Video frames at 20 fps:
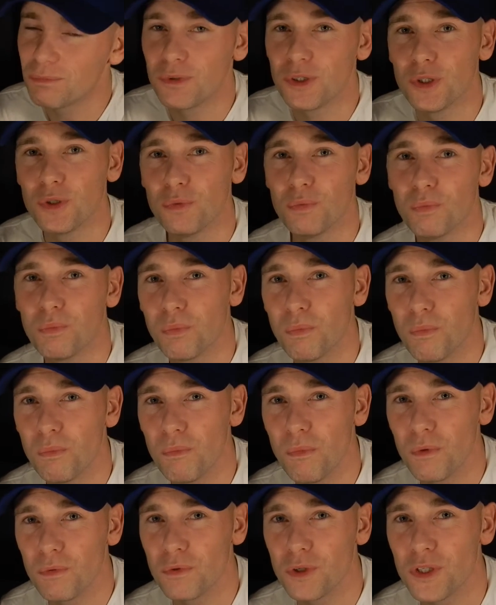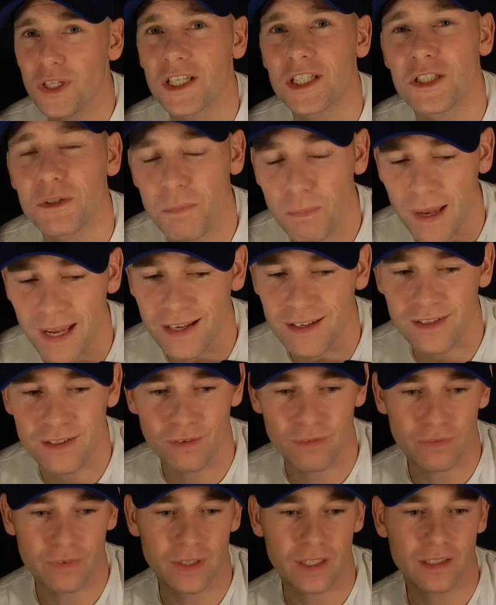you'd expect
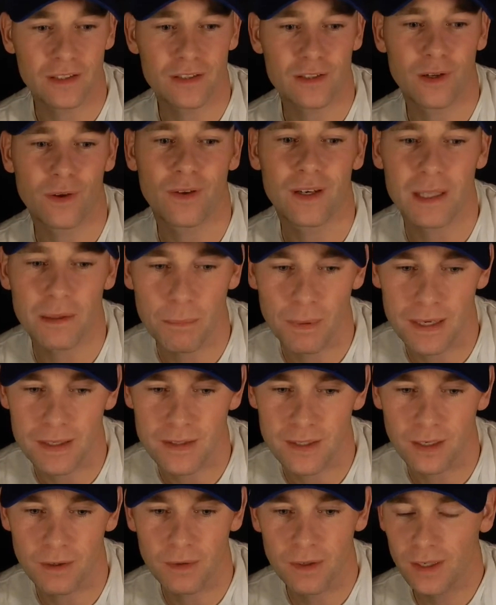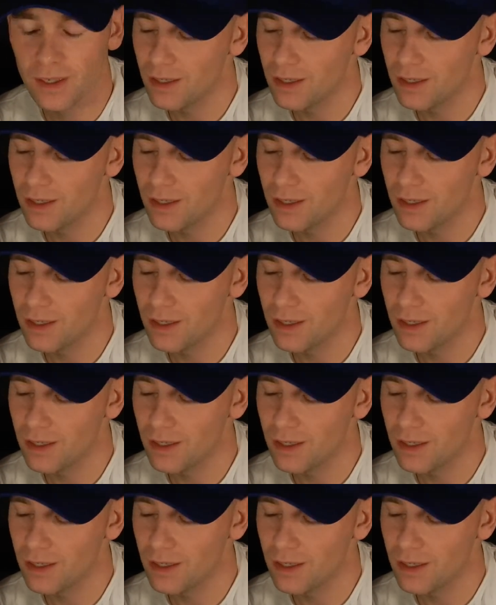something slightly better,